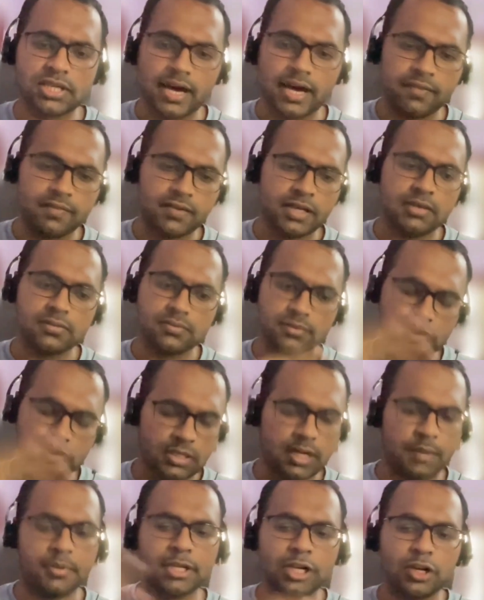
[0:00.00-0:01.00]

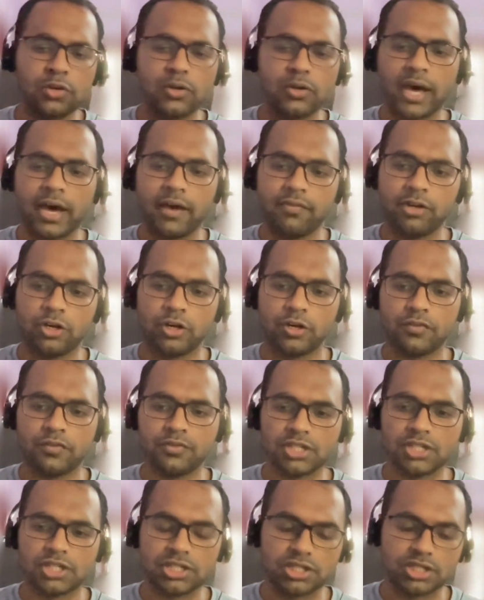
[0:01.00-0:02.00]
coming down to having
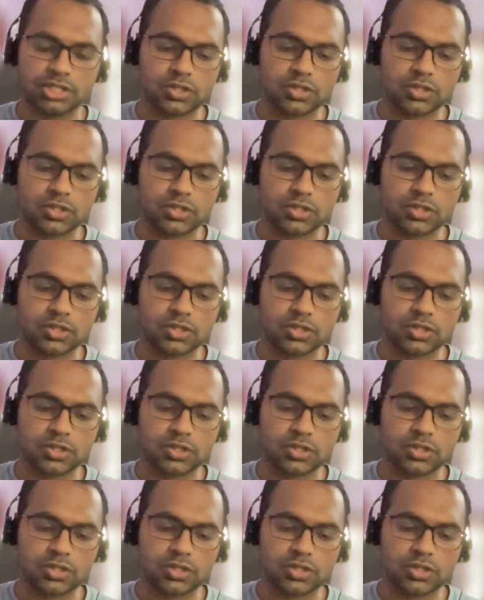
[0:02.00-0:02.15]
conversations.